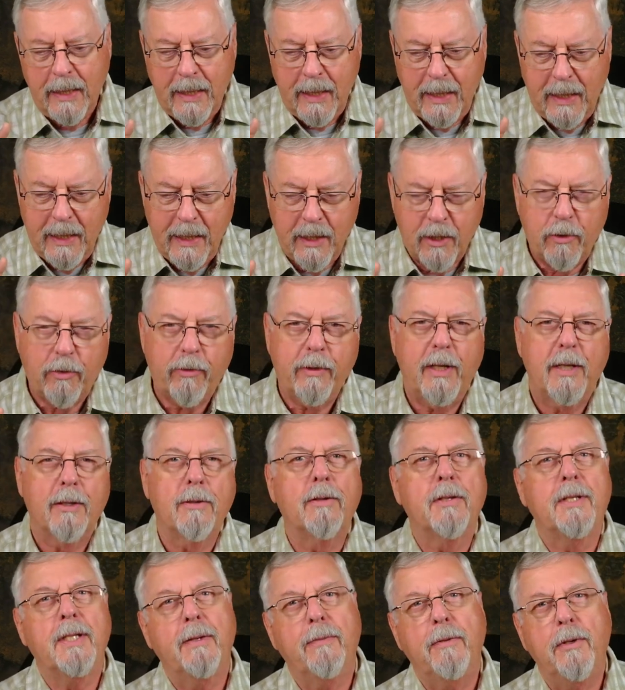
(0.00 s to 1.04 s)
is
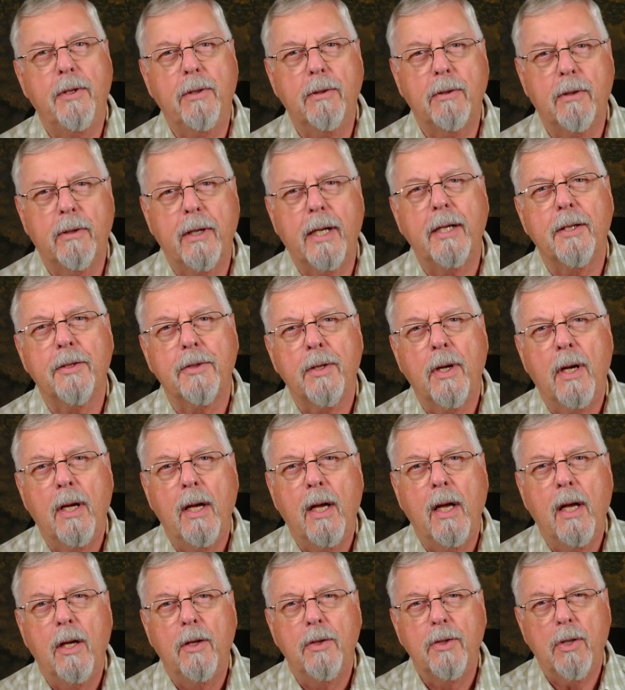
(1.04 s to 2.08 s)
372 grains.
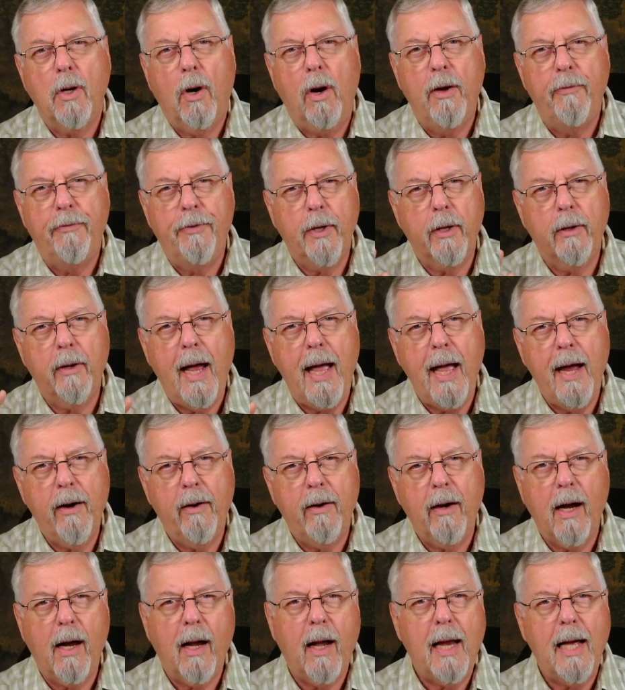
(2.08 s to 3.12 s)
So if you're
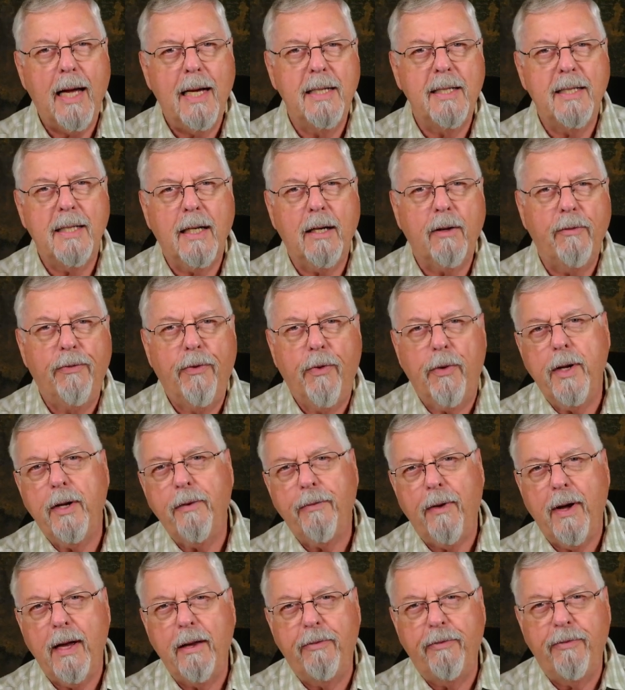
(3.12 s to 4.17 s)
aerializing
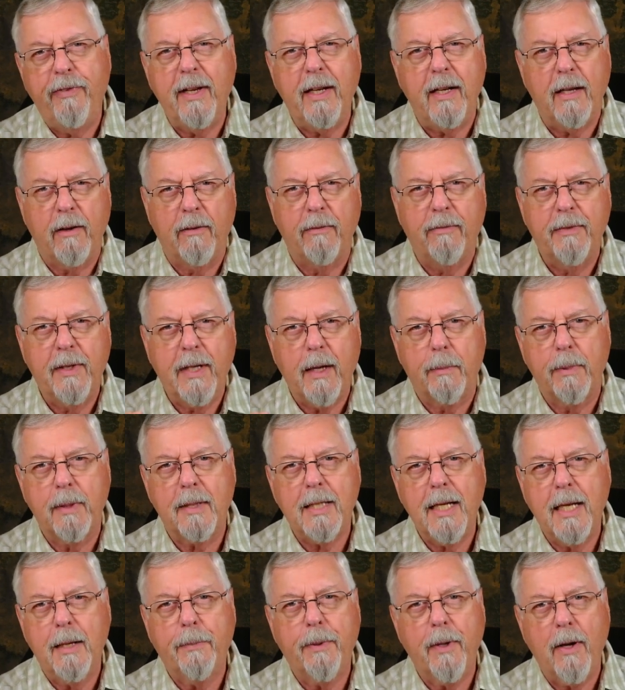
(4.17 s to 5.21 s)
45 feet of double
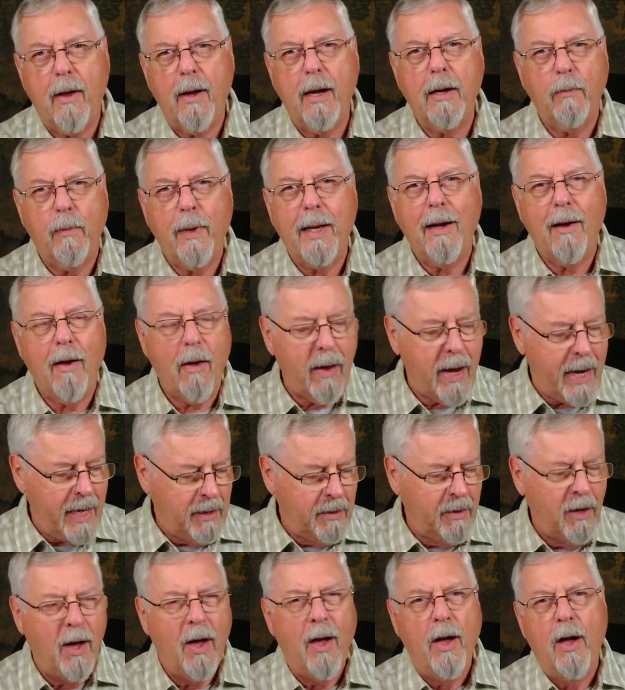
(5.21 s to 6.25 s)
taper 9-weight
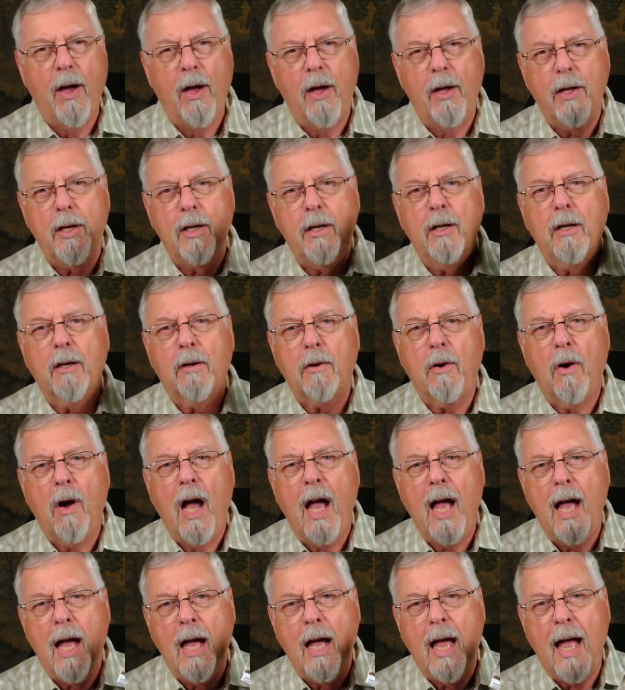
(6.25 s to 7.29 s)
line, you're
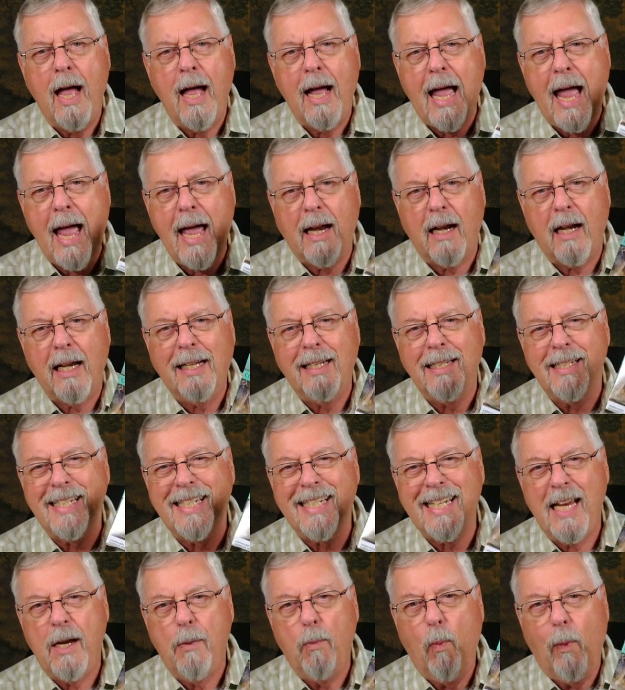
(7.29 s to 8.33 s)
handling the
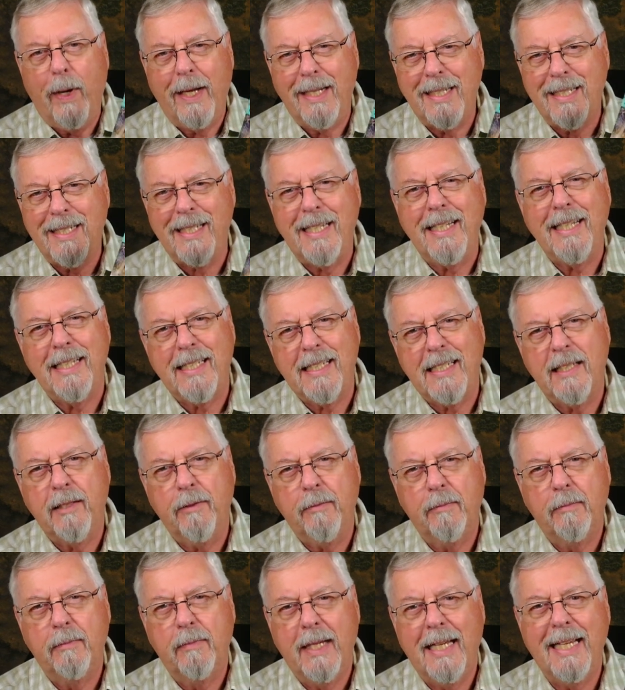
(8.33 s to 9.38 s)
same weight as this,
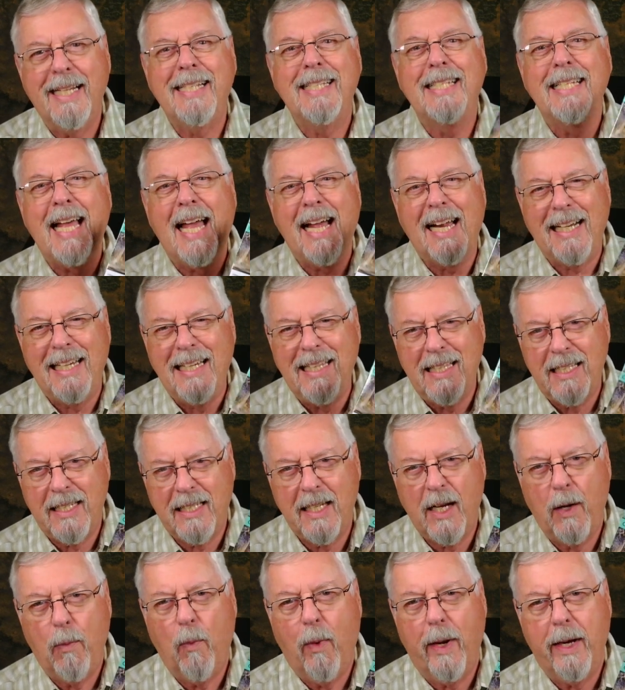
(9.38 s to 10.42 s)
exactly the
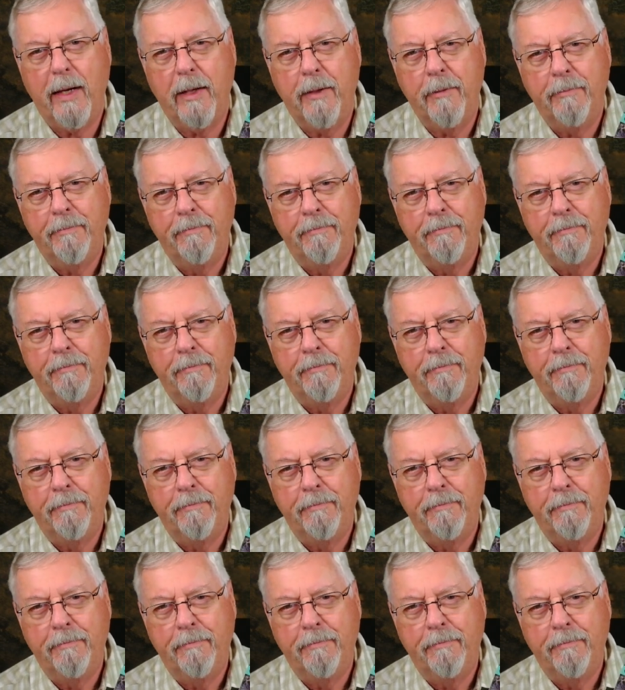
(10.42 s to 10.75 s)
same weight,